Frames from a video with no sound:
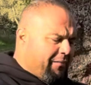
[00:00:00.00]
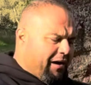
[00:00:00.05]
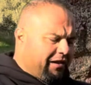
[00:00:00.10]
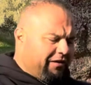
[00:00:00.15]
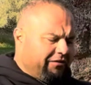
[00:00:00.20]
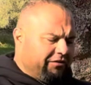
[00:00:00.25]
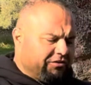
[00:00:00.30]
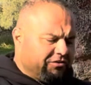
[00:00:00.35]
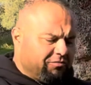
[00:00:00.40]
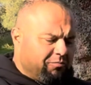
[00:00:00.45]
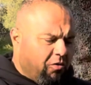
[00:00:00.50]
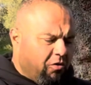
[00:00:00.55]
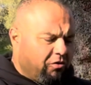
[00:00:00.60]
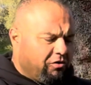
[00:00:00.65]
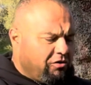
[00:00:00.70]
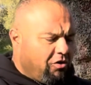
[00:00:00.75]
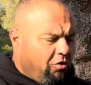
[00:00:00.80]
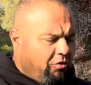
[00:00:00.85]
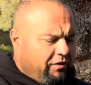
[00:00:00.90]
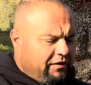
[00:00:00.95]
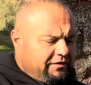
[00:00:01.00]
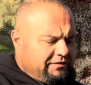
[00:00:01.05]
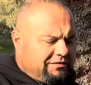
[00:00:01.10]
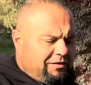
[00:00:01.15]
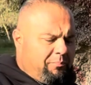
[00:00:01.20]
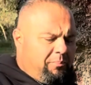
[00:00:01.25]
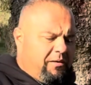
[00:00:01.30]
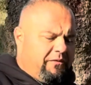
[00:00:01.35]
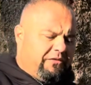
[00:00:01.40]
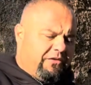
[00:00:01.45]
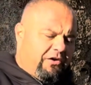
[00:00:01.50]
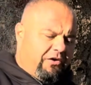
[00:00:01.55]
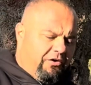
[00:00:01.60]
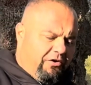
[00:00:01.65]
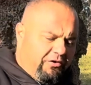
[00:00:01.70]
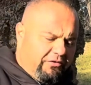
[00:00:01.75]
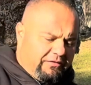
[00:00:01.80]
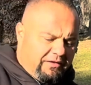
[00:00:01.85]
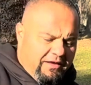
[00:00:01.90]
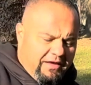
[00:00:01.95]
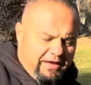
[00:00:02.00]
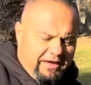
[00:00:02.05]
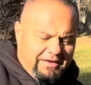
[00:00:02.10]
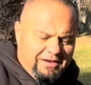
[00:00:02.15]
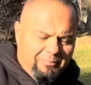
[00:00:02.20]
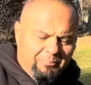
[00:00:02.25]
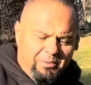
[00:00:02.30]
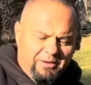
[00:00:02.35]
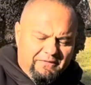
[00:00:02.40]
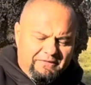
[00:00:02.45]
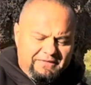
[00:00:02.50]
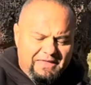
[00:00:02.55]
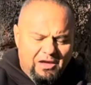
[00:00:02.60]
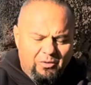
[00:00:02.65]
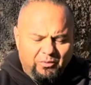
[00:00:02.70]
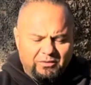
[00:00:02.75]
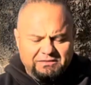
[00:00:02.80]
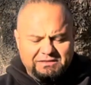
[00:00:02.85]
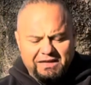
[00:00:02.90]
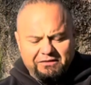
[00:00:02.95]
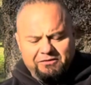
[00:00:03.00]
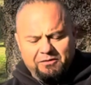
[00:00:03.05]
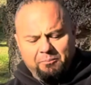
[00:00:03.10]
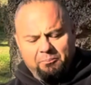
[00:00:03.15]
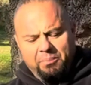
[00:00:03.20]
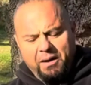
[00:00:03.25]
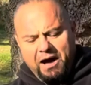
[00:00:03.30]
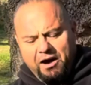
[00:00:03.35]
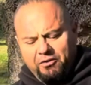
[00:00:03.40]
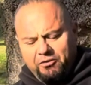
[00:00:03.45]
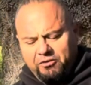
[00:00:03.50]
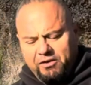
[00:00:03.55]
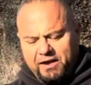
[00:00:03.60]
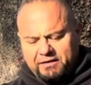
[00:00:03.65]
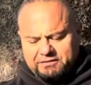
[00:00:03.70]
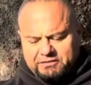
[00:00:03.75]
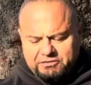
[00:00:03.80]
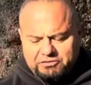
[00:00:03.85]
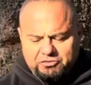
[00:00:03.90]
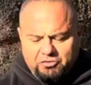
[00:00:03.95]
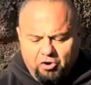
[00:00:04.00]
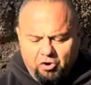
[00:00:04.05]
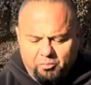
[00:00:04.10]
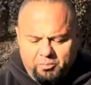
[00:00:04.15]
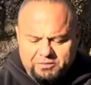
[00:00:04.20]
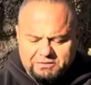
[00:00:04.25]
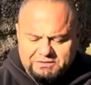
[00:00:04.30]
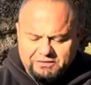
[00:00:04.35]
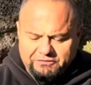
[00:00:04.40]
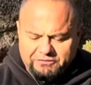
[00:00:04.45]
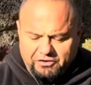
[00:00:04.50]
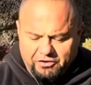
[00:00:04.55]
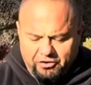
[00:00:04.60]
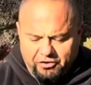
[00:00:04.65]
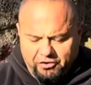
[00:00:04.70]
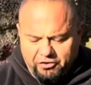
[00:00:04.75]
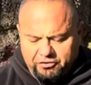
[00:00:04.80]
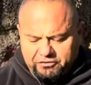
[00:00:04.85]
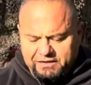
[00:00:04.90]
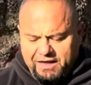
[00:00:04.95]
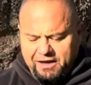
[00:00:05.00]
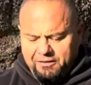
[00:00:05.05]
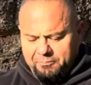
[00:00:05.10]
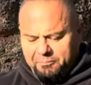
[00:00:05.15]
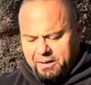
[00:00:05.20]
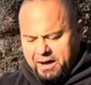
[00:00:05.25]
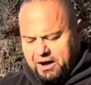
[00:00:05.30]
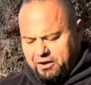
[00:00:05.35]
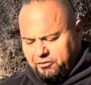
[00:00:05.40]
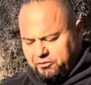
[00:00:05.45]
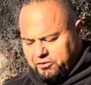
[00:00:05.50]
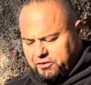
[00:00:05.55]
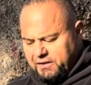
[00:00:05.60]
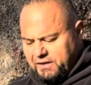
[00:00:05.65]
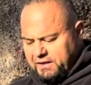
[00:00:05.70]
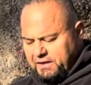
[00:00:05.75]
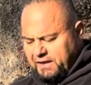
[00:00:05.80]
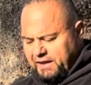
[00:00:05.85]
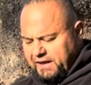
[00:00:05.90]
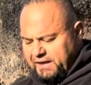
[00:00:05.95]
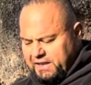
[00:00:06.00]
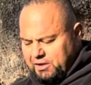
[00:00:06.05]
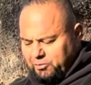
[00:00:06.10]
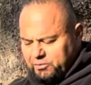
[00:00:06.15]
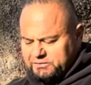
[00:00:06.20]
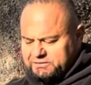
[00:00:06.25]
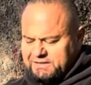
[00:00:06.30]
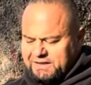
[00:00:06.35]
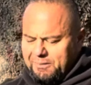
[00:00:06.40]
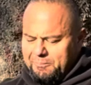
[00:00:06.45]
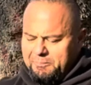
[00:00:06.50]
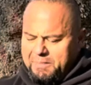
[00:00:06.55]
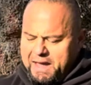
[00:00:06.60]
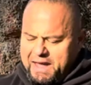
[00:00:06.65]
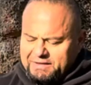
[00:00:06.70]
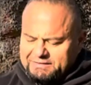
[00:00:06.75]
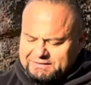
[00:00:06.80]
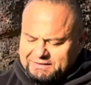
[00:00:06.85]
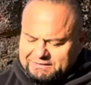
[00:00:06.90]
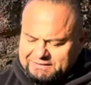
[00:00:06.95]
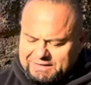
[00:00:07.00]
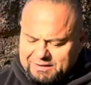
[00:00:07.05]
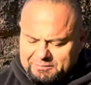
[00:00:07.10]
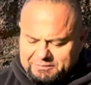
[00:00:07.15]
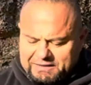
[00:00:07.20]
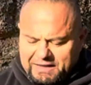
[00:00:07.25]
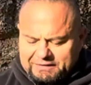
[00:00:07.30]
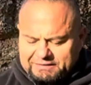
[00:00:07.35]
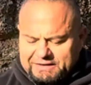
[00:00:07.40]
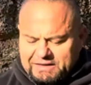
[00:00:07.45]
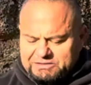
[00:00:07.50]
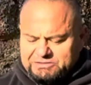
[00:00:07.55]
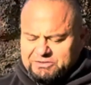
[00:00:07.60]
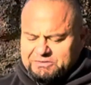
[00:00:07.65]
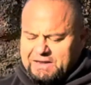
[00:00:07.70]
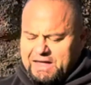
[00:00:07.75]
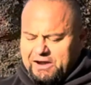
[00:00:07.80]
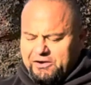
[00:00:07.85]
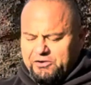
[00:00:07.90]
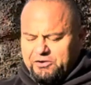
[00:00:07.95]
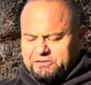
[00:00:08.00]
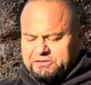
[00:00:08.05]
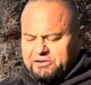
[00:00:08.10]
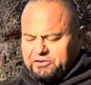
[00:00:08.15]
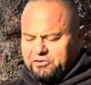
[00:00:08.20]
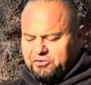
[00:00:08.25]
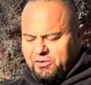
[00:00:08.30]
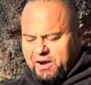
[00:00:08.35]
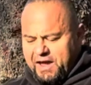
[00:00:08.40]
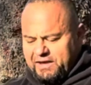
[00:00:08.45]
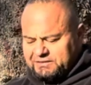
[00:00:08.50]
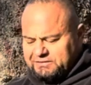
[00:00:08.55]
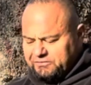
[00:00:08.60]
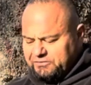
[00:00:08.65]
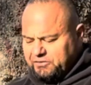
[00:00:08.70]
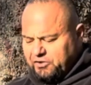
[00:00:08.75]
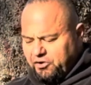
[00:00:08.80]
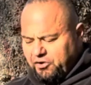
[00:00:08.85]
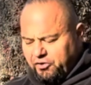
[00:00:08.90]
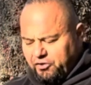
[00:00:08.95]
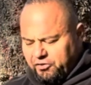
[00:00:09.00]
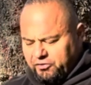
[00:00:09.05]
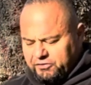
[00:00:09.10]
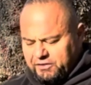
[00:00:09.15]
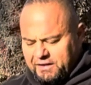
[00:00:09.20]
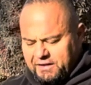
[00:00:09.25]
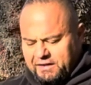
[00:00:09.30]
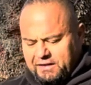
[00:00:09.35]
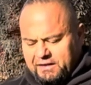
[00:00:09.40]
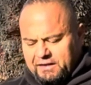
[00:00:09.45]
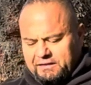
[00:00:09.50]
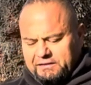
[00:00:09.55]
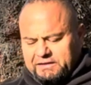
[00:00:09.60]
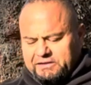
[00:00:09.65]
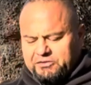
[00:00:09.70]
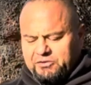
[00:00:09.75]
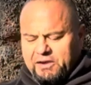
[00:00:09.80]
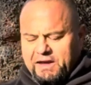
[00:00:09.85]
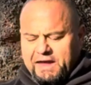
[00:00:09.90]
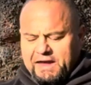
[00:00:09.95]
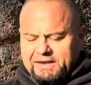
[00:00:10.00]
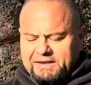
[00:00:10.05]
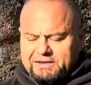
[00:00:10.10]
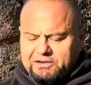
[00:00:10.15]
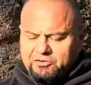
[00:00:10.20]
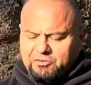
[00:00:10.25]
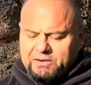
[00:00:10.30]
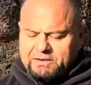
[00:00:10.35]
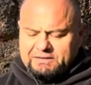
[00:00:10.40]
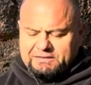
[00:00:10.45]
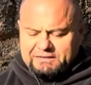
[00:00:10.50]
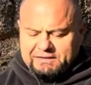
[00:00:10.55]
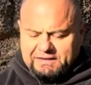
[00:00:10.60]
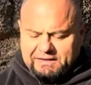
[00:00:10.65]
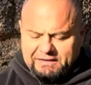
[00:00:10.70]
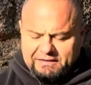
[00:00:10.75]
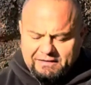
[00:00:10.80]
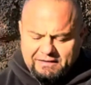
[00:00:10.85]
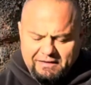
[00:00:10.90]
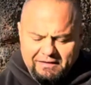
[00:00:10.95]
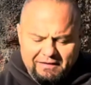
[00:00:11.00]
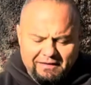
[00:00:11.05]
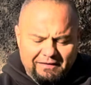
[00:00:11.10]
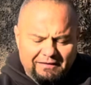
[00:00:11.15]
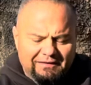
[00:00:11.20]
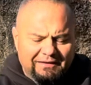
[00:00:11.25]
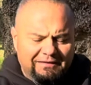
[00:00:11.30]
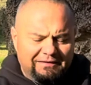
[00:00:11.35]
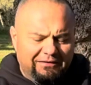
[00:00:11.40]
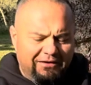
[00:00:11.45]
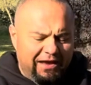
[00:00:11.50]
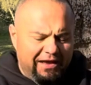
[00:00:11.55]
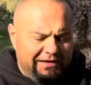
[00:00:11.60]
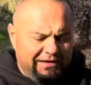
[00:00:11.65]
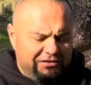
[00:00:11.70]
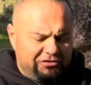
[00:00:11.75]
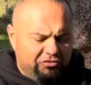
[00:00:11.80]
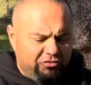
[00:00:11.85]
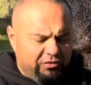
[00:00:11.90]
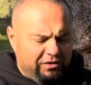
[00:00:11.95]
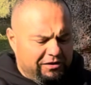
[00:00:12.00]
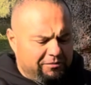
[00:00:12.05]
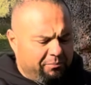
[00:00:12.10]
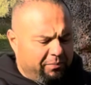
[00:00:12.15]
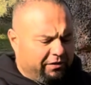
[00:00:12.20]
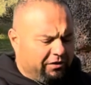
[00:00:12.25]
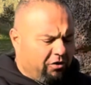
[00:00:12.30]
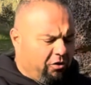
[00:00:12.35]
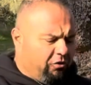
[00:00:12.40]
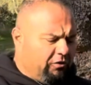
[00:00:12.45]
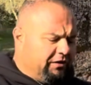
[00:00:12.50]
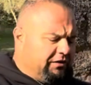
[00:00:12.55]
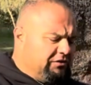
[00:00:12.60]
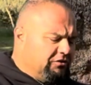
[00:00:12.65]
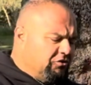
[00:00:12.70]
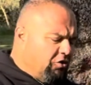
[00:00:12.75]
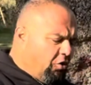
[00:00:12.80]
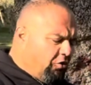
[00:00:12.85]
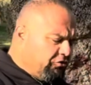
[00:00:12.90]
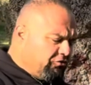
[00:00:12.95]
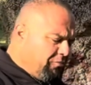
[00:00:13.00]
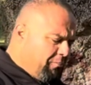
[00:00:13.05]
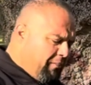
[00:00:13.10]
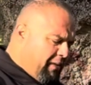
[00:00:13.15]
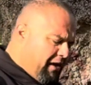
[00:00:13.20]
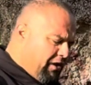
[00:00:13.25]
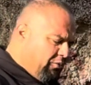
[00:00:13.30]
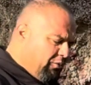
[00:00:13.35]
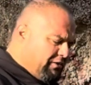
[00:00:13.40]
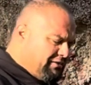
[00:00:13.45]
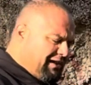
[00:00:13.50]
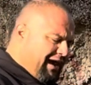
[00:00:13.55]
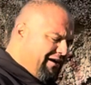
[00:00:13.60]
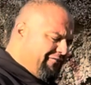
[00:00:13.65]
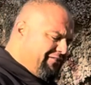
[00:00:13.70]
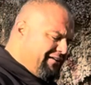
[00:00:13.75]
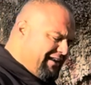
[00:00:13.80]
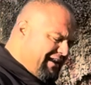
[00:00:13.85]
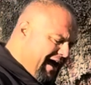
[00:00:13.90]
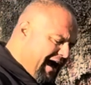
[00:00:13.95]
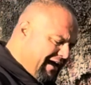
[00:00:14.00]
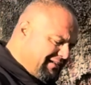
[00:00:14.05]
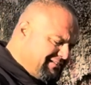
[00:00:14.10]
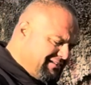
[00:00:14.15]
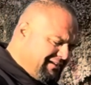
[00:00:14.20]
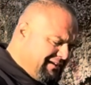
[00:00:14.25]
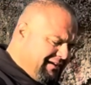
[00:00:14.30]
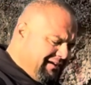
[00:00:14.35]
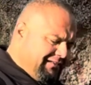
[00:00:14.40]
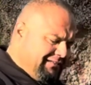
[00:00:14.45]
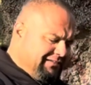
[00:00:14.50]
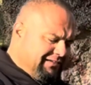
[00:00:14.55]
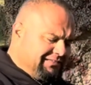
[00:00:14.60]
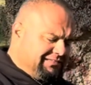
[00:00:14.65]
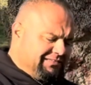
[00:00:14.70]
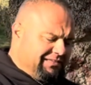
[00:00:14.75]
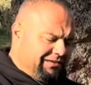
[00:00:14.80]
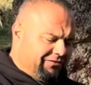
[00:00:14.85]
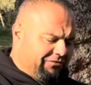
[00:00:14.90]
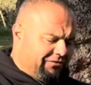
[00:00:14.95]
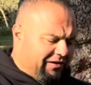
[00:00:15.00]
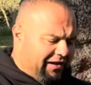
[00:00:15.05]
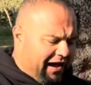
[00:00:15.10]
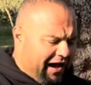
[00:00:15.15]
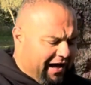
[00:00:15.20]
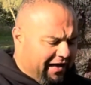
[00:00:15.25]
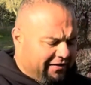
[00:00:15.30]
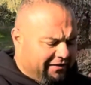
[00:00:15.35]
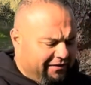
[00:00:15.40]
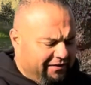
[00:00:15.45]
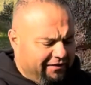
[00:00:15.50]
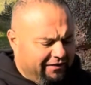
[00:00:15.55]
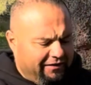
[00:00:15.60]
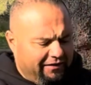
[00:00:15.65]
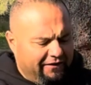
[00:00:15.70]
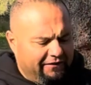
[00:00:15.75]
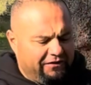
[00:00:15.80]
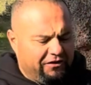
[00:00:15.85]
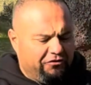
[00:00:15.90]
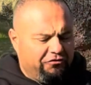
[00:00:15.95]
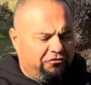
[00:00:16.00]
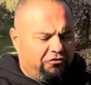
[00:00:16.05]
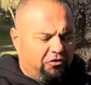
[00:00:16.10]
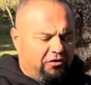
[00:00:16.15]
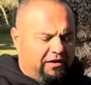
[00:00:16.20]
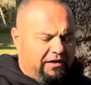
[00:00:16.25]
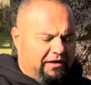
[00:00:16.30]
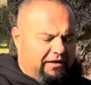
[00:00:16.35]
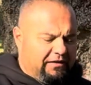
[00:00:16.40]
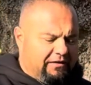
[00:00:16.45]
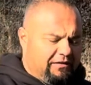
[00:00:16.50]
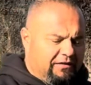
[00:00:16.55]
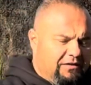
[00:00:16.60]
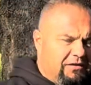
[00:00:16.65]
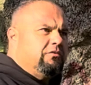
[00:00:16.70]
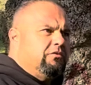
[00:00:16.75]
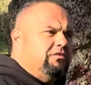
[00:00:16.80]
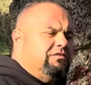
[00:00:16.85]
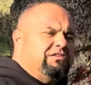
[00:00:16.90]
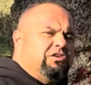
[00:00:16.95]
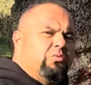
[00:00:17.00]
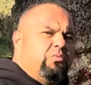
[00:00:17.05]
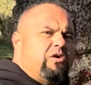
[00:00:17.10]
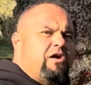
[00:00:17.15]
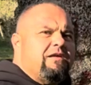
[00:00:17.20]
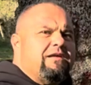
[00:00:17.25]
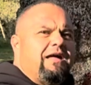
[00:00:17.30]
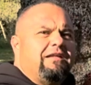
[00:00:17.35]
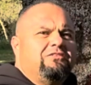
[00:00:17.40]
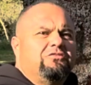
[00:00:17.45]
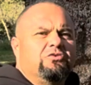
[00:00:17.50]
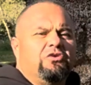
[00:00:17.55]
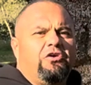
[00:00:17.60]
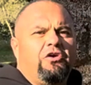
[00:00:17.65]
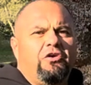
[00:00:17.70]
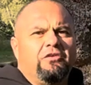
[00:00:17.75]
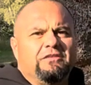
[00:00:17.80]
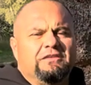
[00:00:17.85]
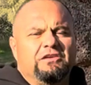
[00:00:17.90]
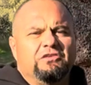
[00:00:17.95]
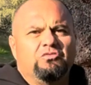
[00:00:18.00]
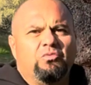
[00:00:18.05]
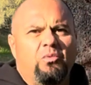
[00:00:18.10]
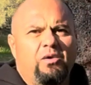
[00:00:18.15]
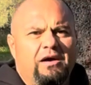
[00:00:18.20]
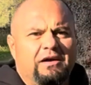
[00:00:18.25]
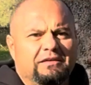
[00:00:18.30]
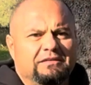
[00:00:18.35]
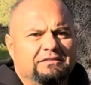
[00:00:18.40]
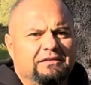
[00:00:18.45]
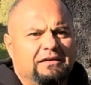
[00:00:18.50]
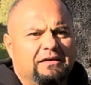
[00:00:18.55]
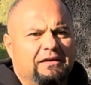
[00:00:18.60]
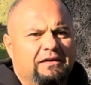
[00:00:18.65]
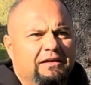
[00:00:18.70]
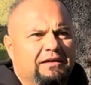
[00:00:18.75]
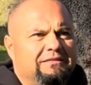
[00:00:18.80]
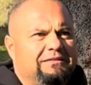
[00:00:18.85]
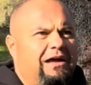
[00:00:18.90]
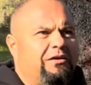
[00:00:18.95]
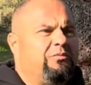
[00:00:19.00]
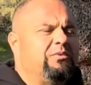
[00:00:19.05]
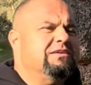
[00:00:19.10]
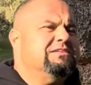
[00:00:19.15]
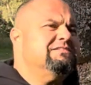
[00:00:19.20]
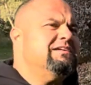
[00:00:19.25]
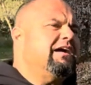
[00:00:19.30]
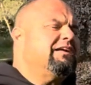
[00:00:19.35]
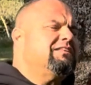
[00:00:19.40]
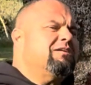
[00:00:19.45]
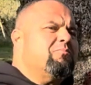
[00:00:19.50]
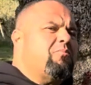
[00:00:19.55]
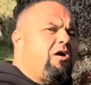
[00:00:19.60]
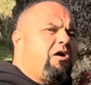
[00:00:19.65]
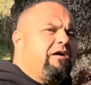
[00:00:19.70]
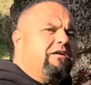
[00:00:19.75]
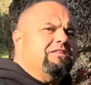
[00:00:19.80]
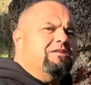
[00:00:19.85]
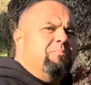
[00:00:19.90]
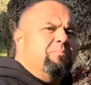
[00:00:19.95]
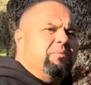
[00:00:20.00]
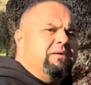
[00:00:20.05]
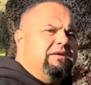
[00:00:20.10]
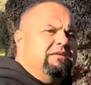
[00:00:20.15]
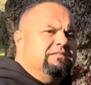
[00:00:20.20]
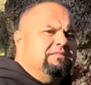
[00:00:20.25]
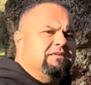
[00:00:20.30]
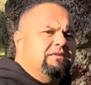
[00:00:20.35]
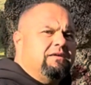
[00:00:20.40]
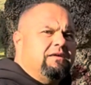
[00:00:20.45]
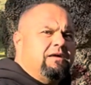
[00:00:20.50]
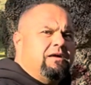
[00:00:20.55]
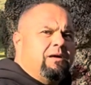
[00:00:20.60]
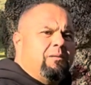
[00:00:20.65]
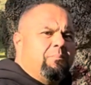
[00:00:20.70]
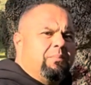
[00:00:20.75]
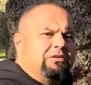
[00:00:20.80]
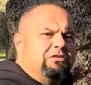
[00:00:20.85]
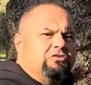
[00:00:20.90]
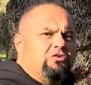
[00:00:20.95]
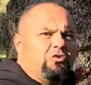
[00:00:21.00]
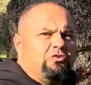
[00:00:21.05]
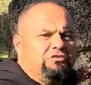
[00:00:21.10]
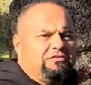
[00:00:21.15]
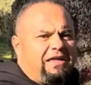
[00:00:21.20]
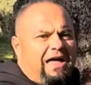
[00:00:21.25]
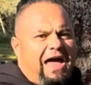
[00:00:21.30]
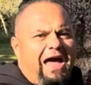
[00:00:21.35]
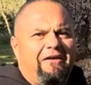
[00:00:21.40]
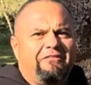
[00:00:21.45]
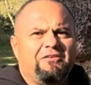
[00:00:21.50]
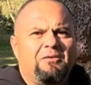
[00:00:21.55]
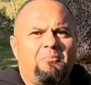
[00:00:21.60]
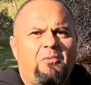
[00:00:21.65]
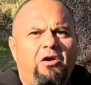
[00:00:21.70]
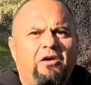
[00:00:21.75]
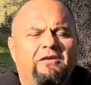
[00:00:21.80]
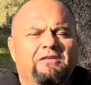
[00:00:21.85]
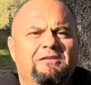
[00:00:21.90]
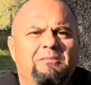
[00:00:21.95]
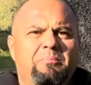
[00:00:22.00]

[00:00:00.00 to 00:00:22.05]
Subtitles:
out of the smoke locusts upon the earth, and upon them was given power as the scorpions of the earth have power. And it was commanded them that they should not hurt the grass of the earth, neither any green thing, neither any tree, but only those men which have not the seal of God in their forehead. You see, we are not to hurt these ones that reject the mark of the beast, but those that have the mark of the